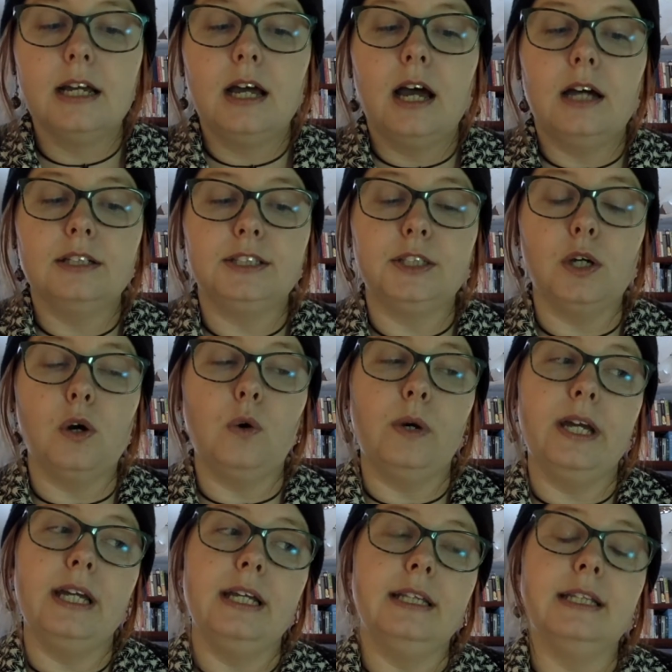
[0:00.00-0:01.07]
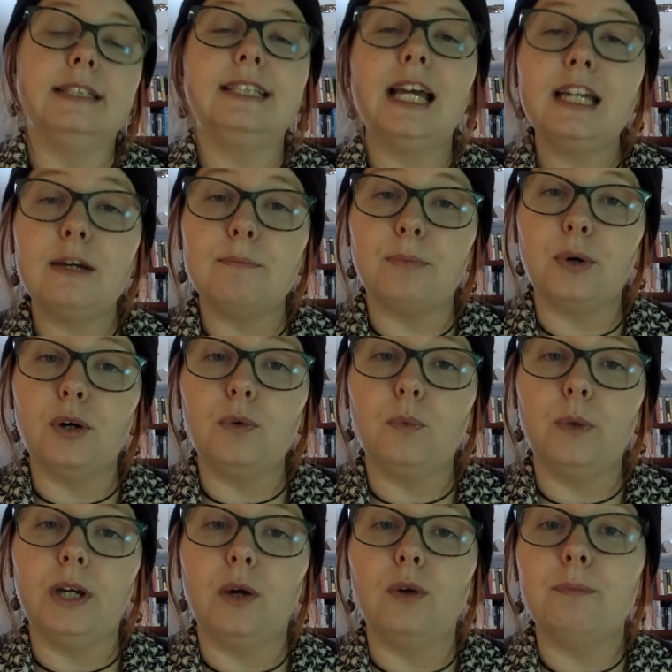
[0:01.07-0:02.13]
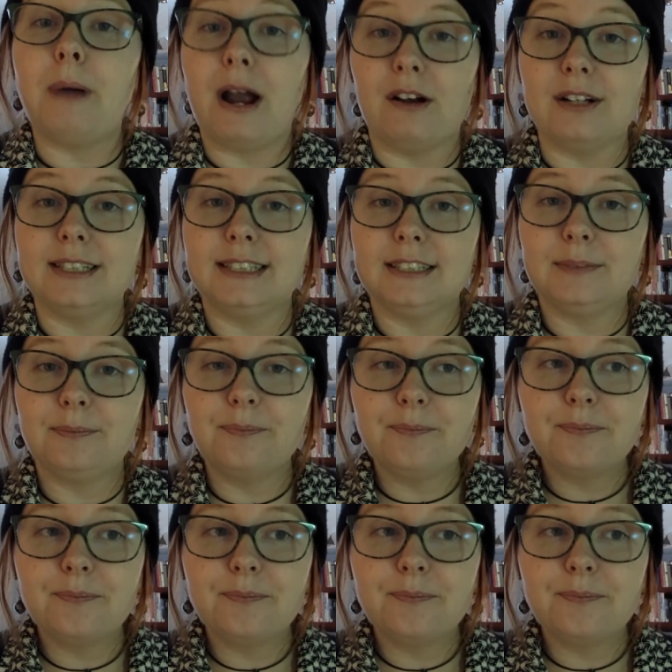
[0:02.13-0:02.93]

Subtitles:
So in the second book, we go to Paris.